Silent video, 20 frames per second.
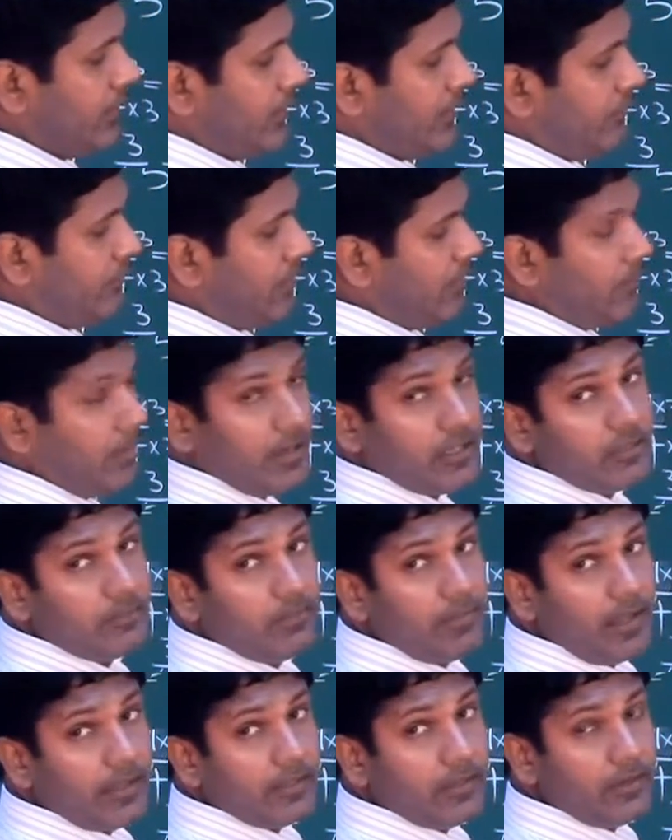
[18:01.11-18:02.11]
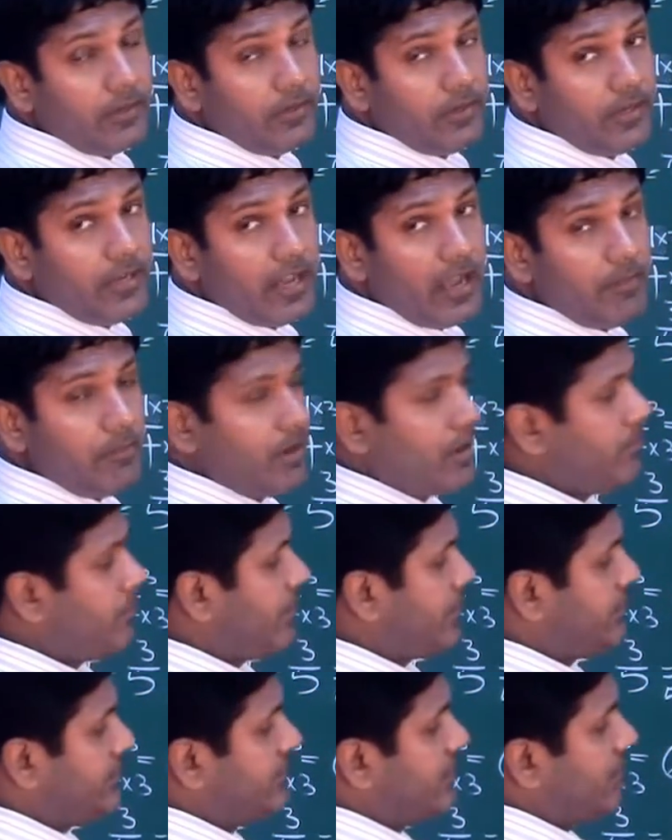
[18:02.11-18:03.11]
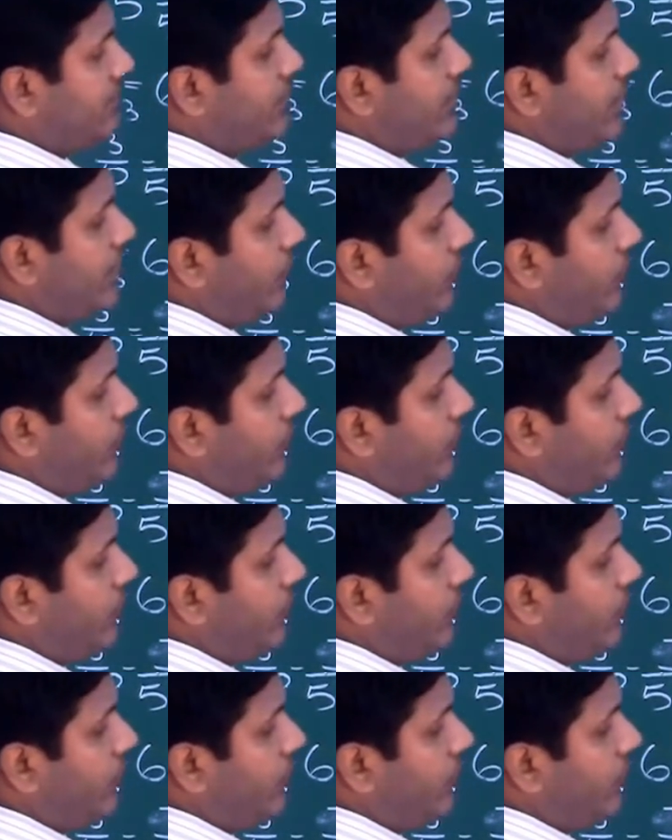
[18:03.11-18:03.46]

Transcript: If I multiply the denominator by 7, I